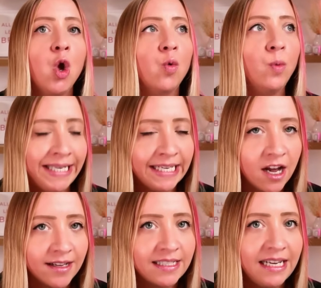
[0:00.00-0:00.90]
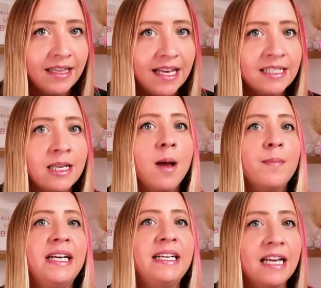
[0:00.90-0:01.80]
We did not see this,
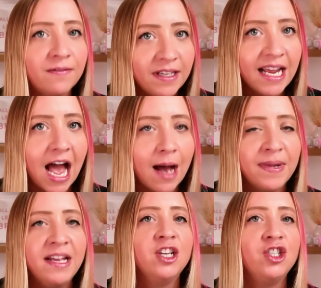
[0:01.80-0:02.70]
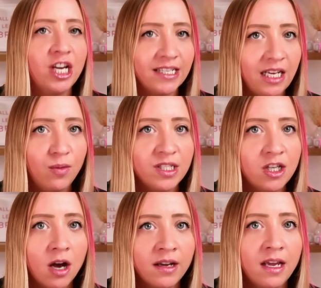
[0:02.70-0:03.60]
but it definitely happened. Jesse was
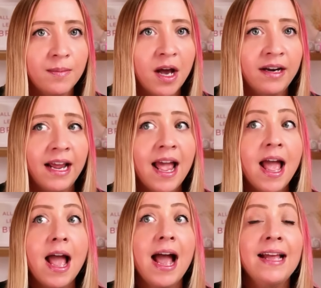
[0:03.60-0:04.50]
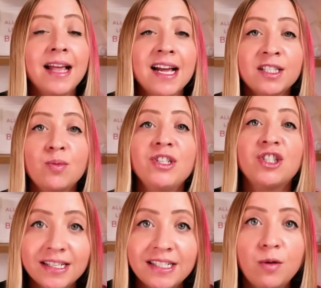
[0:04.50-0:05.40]
talking about it. And that's what
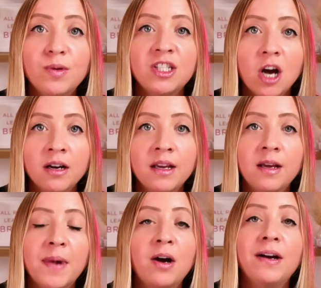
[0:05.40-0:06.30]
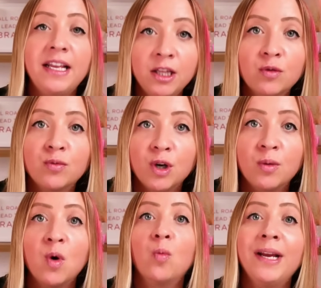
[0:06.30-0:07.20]
Jesse was talking about in the room
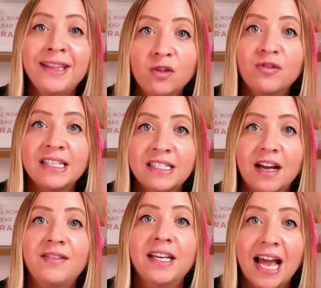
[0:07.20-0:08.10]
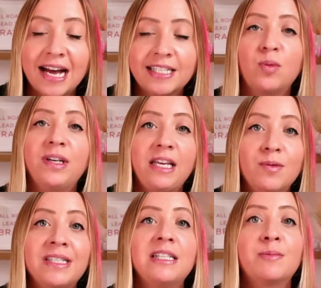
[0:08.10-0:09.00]
with the rest of the cast when he
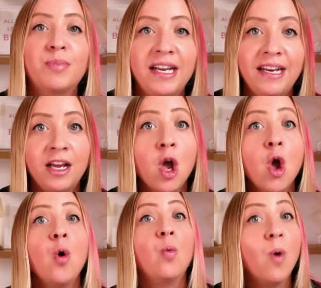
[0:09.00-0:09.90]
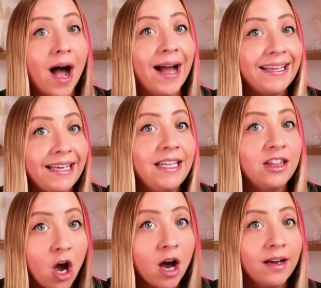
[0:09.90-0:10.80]
was explaining why he
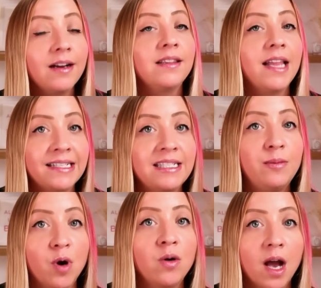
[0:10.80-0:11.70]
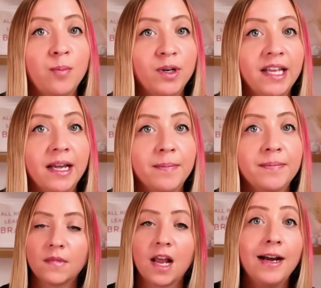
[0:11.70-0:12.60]
thought Lexi broke up with him.
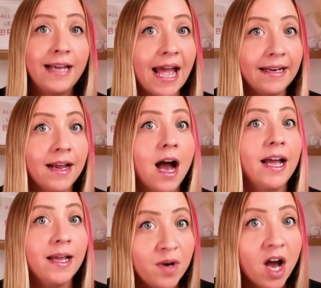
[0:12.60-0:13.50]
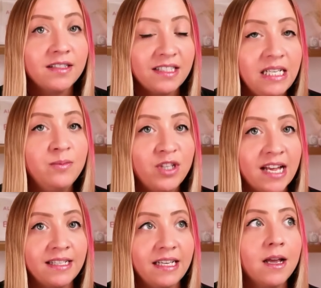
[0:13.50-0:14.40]
Again, I am not Team
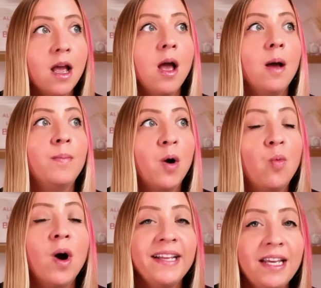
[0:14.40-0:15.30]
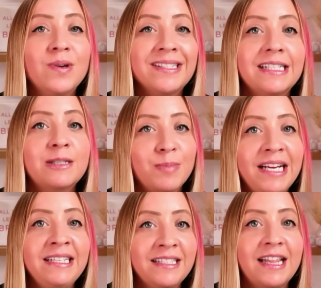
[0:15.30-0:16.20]
Jesse, but what he was
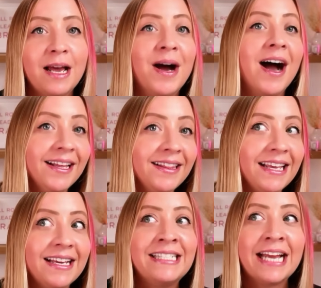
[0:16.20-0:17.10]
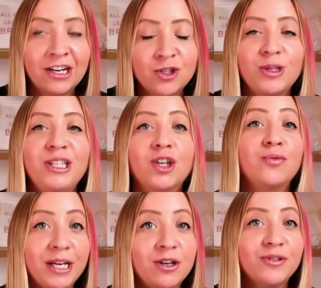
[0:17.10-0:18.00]
explaining to them, I think, is actually the
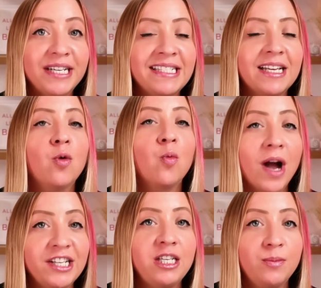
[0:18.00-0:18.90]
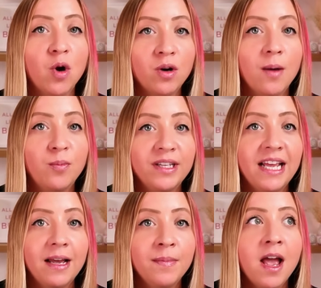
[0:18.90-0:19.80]
real reason why she broke up with
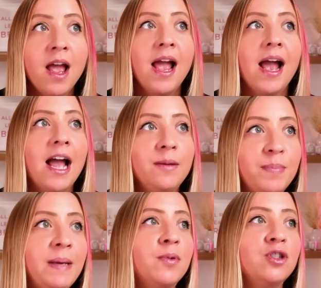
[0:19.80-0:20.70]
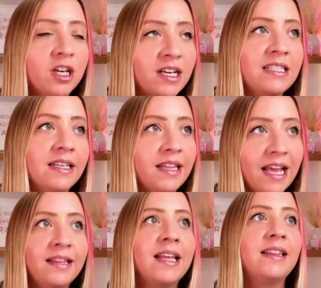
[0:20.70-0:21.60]
him. And people took it to think that